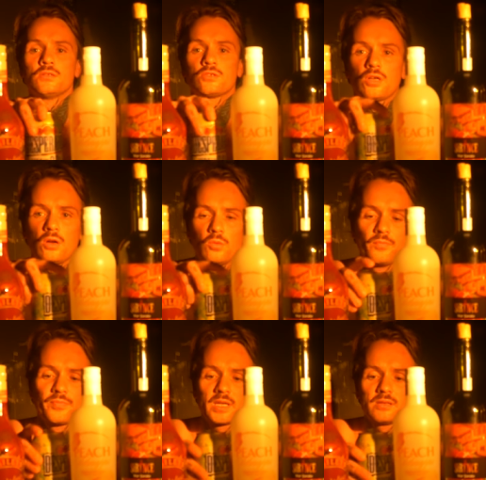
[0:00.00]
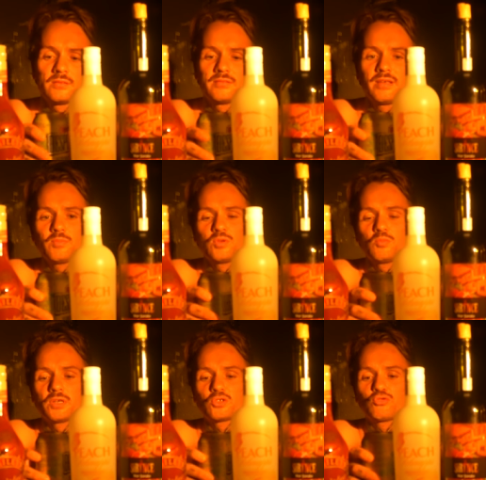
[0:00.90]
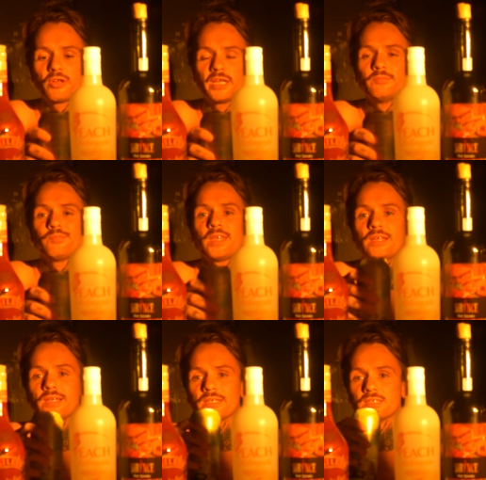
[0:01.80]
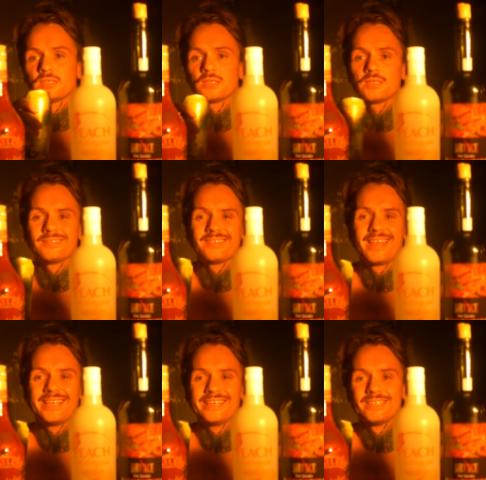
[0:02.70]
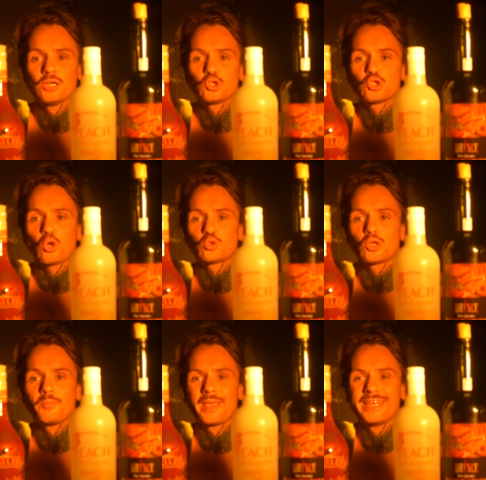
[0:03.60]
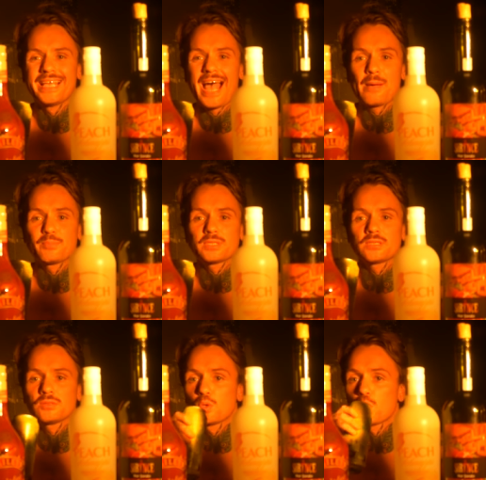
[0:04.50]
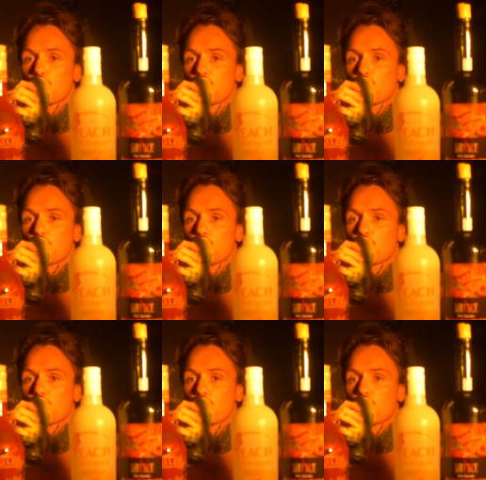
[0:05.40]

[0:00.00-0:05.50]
So, tip number three is deleting social media apps.